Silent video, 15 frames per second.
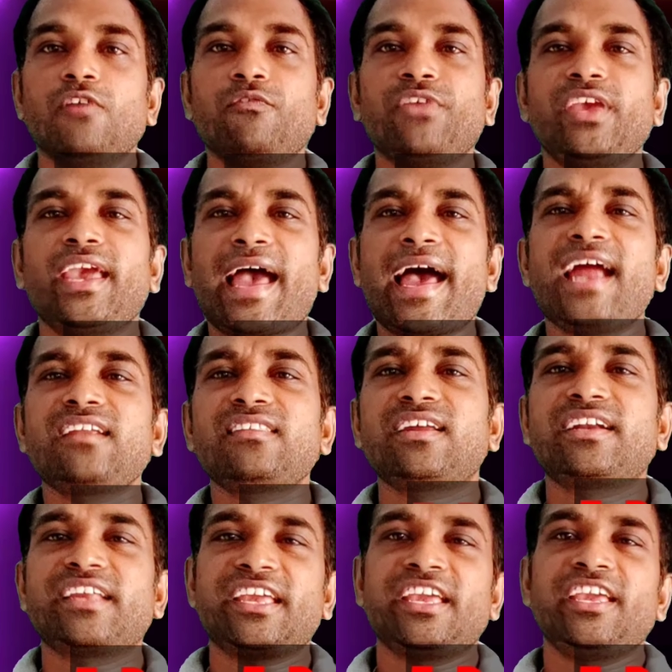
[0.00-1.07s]
We add
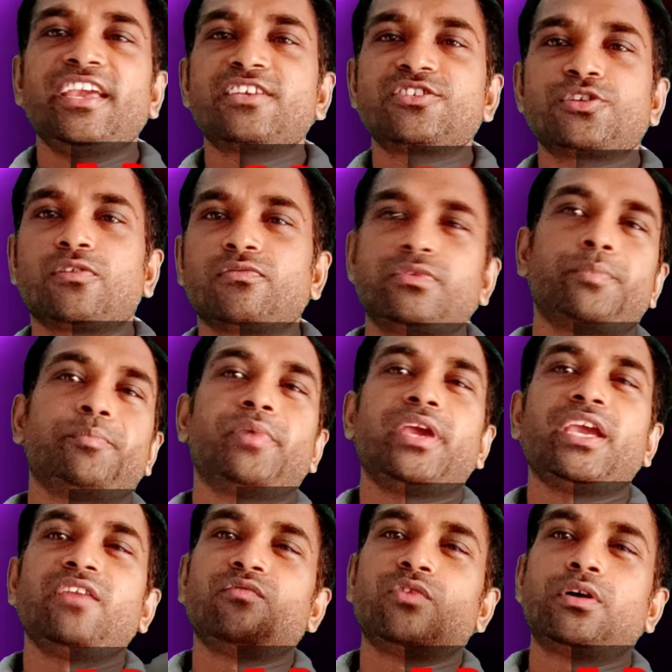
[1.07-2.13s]
that es of the
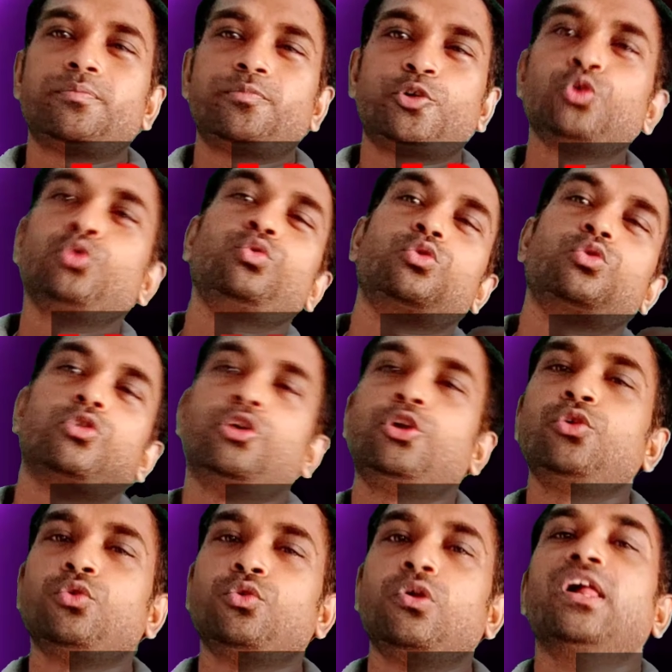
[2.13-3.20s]
main verb to
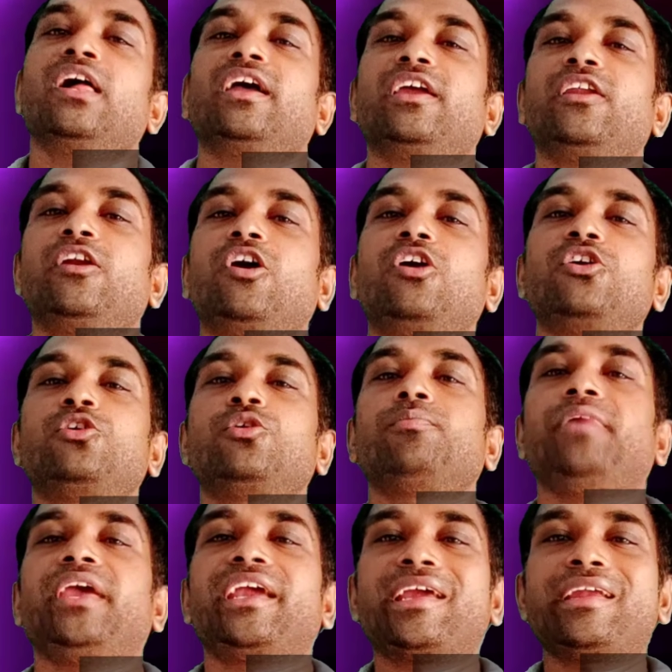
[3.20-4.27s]
do in order to
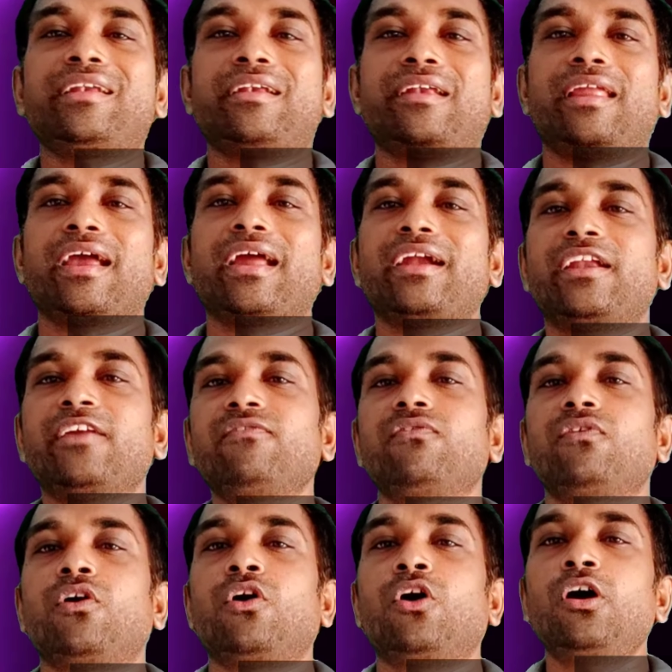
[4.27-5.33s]
make it
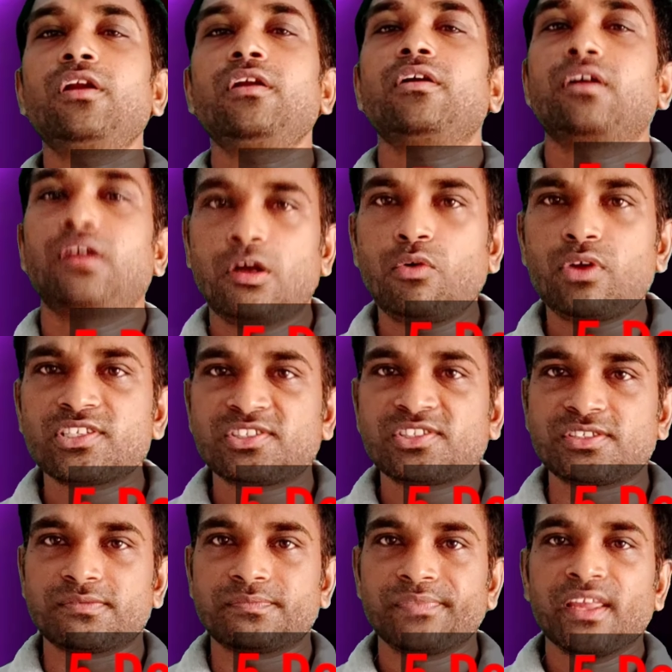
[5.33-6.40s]
negative or
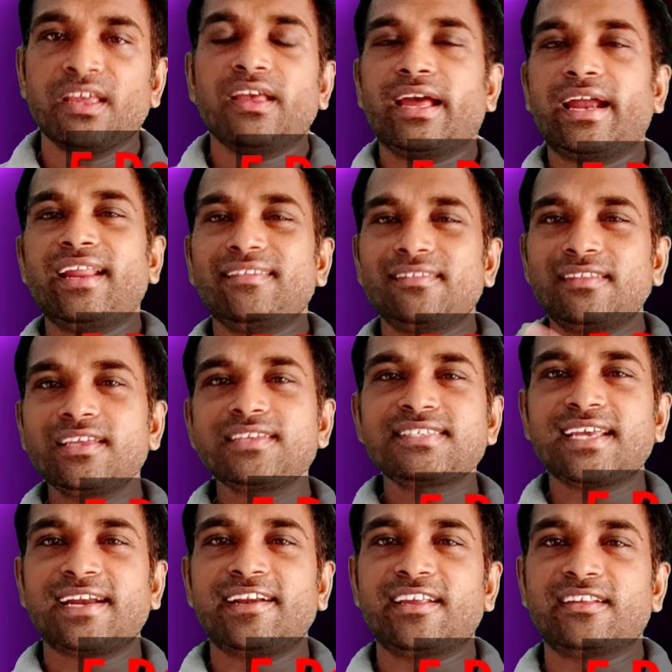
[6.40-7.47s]
question. And in this
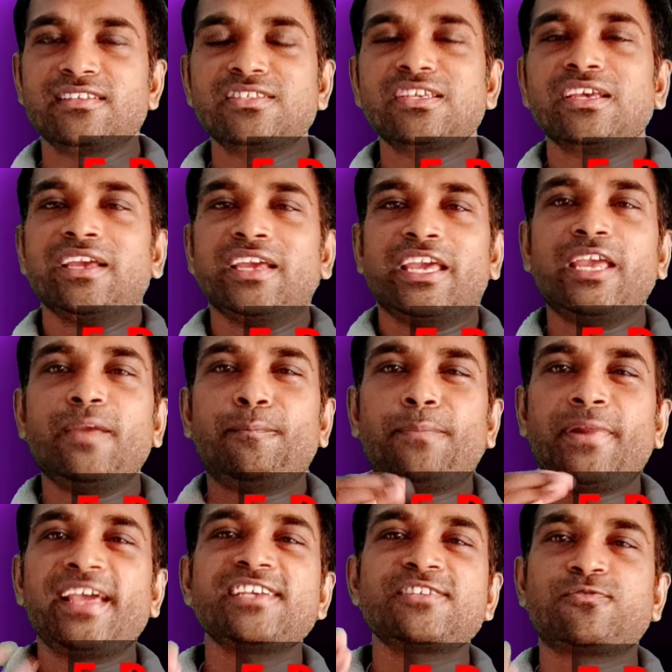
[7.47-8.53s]
sentence, he
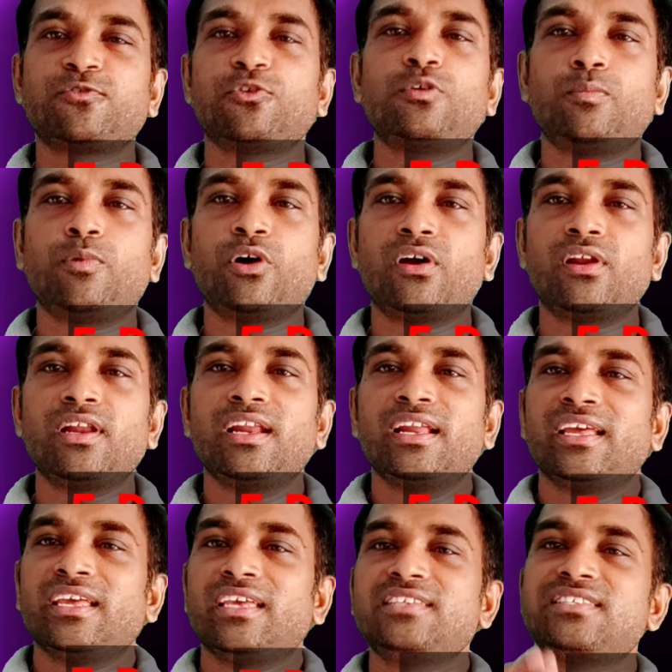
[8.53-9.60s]
plays football
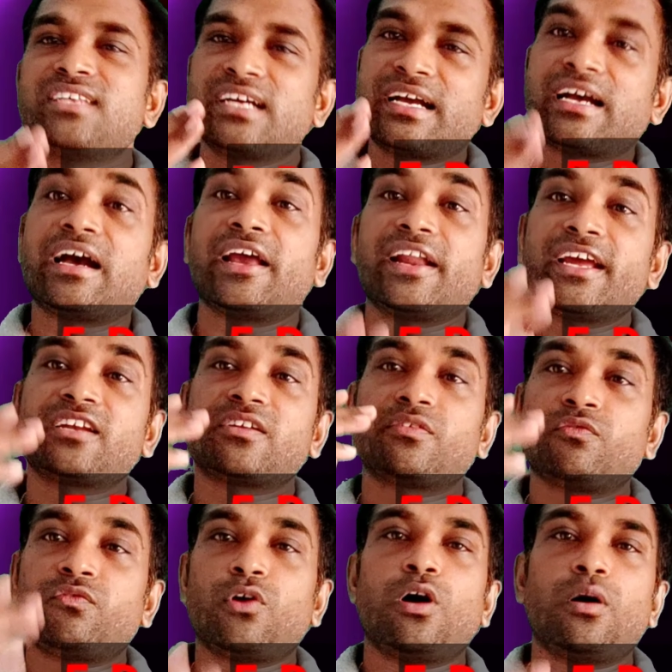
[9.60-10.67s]
is the correct
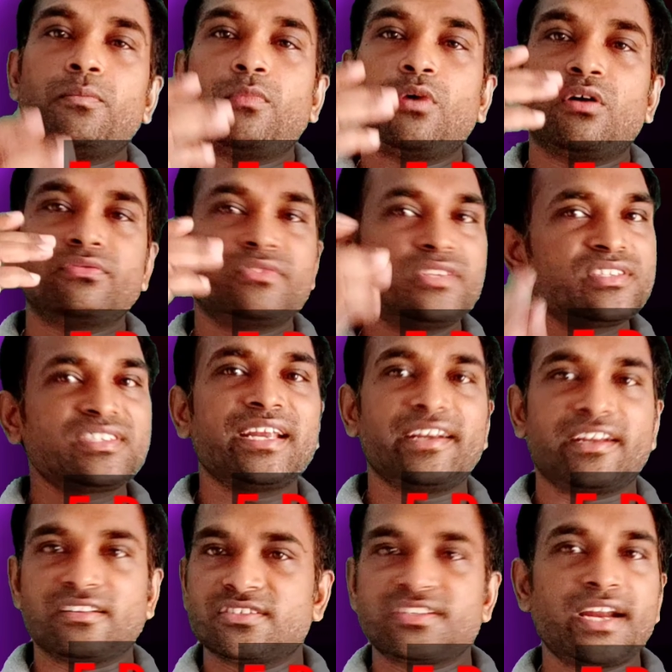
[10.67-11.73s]
form of the
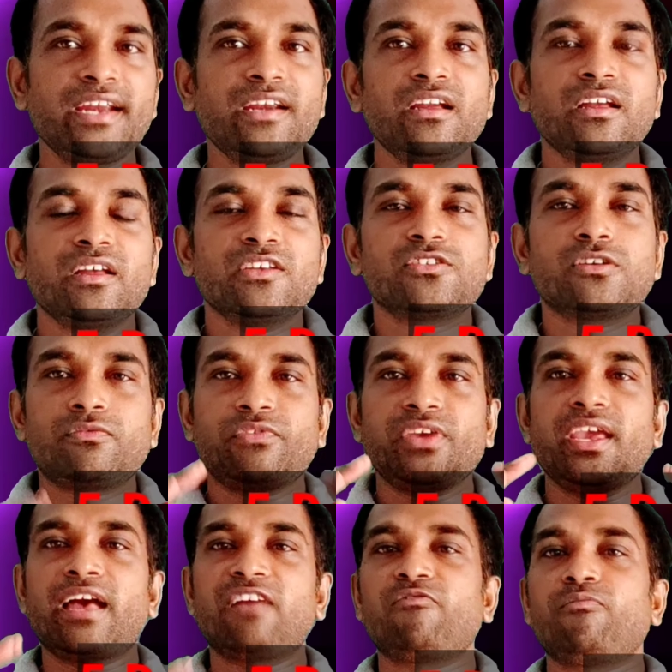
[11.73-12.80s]
sentence, right? So
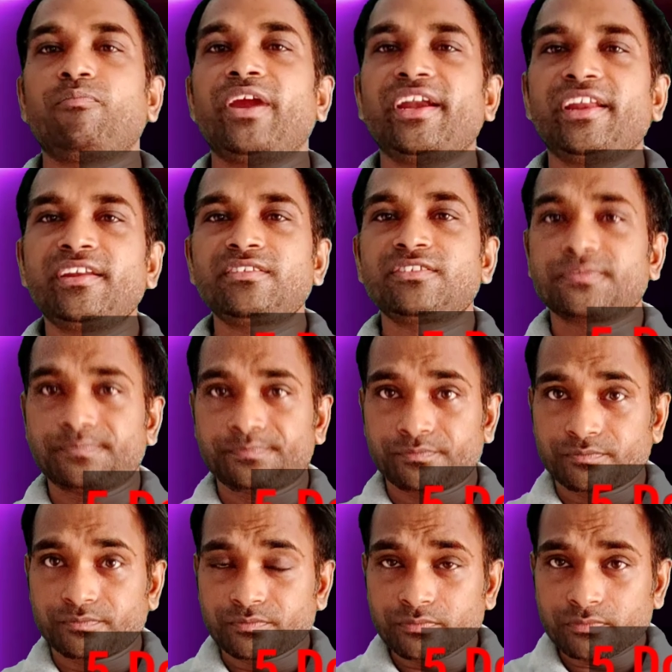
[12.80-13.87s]
we have made it
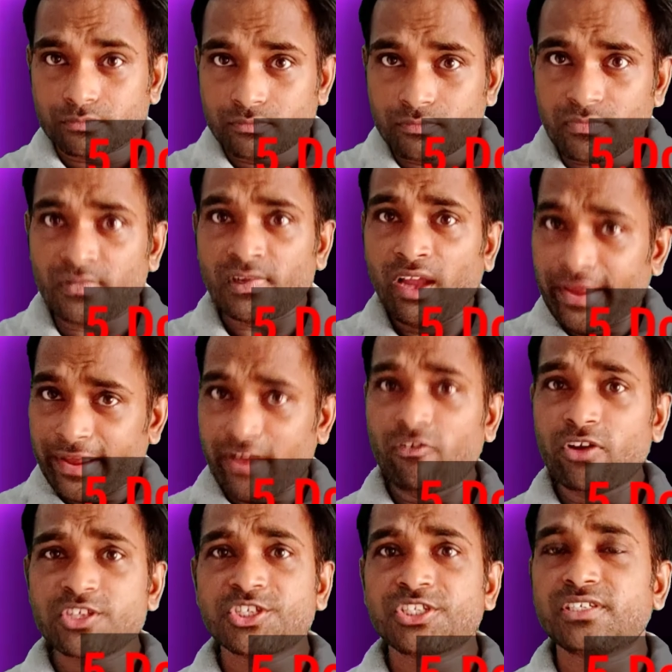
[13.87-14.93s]
a
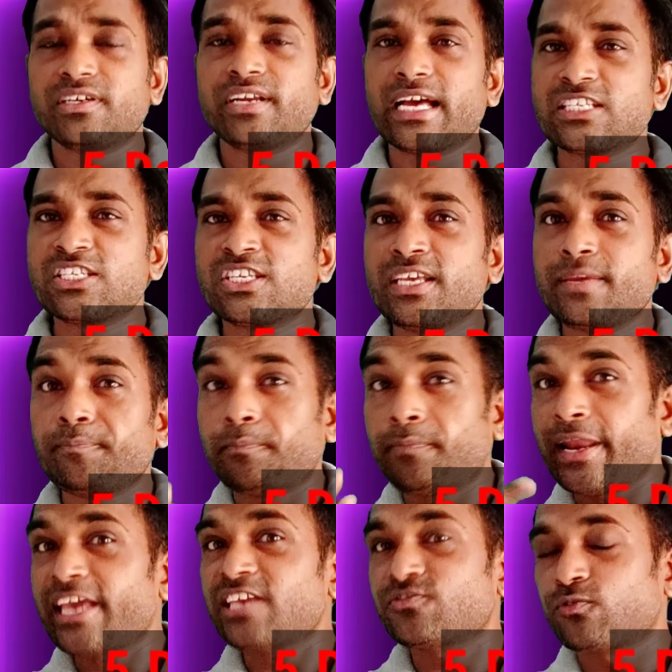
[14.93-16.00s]
question. Does he
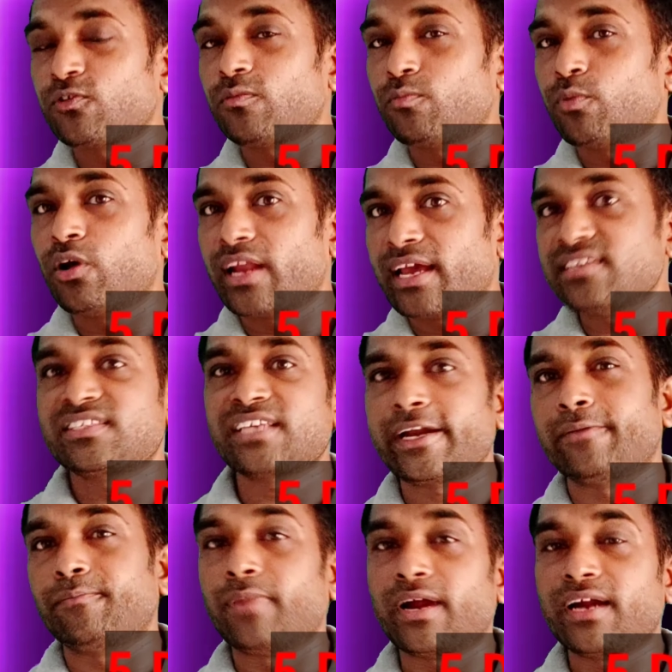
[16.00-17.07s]
plays football? I
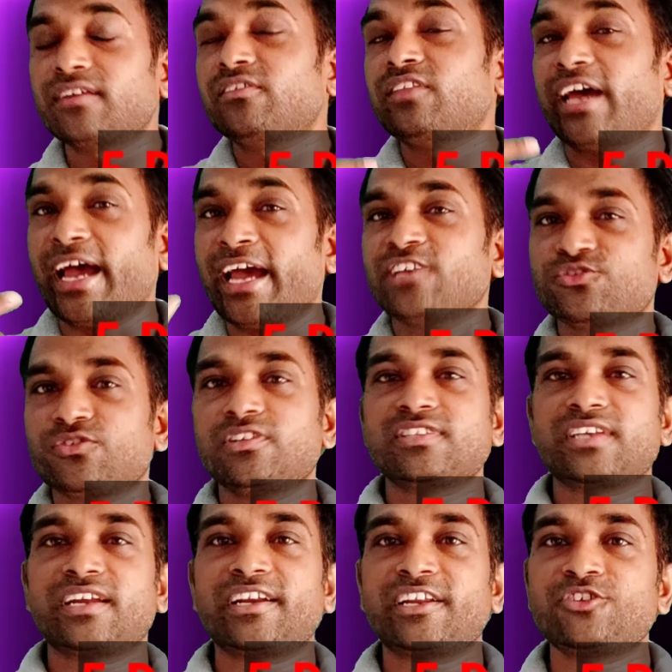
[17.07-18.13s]
said, but the actual
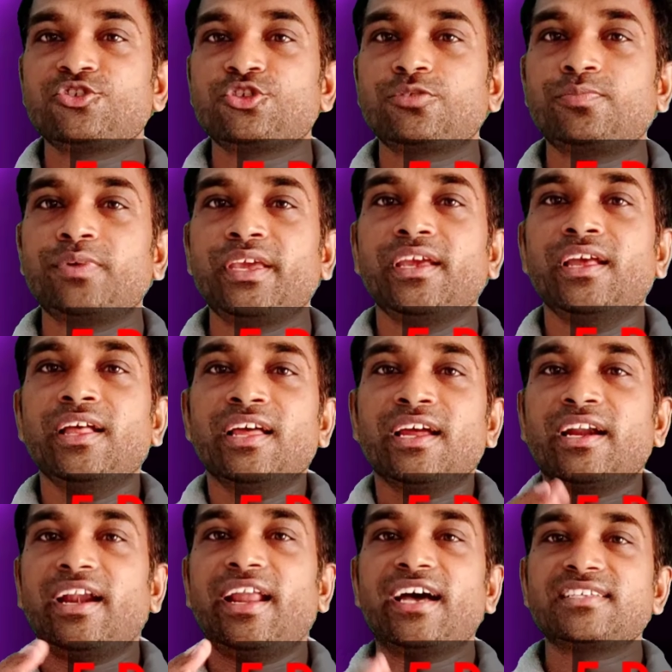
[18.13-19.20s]
sentence should be
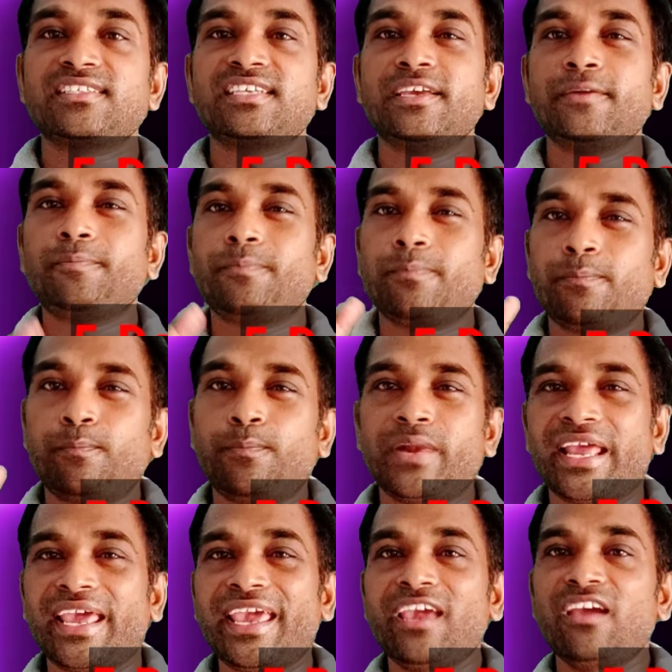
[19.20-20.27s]
does he
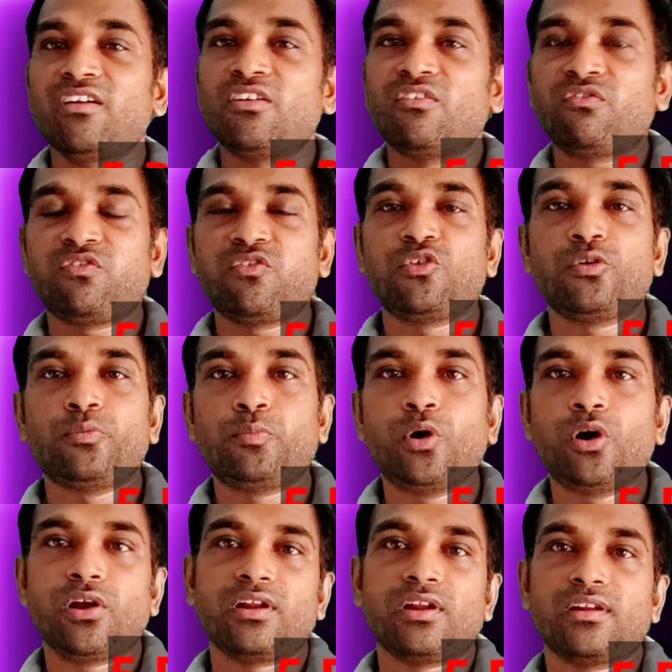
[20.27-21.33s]
play
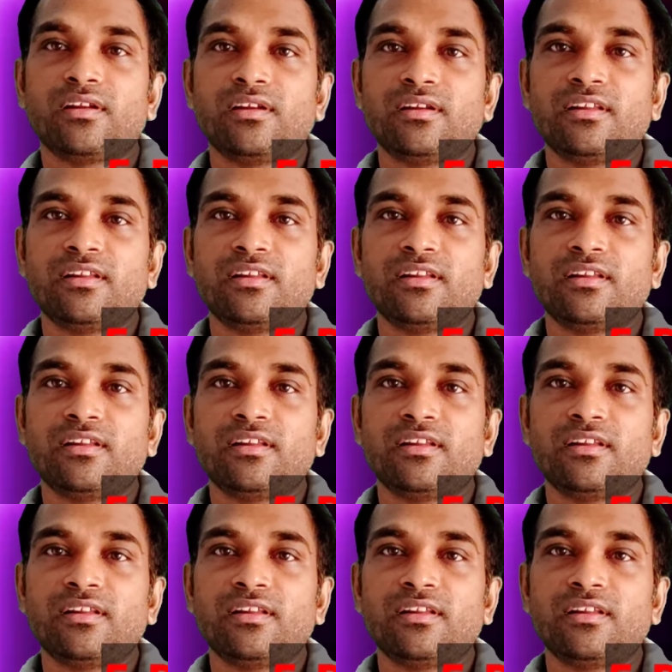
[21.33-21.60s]
football?